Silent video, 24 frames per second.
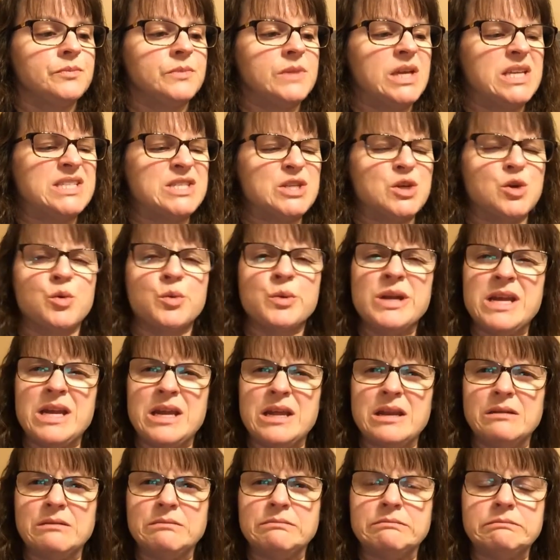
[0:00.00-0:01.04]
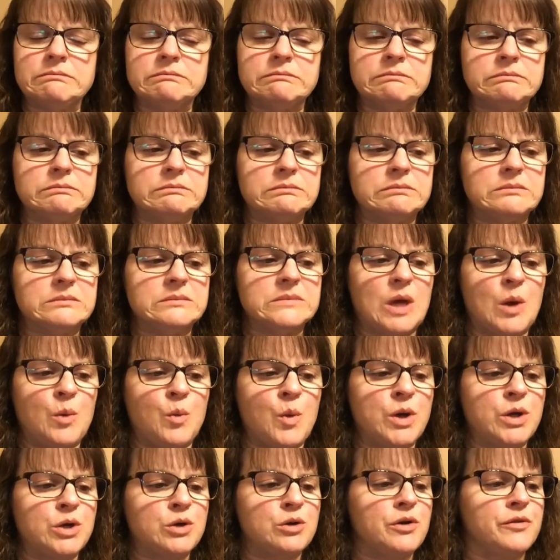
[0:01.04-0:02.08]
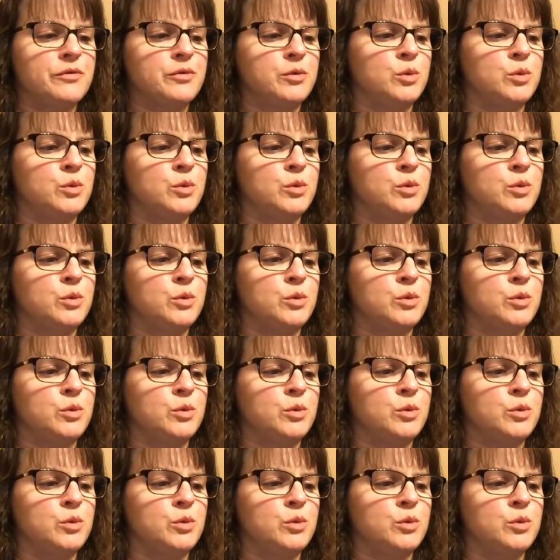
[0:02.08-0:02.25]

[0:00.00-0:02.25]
It's green, I wonder if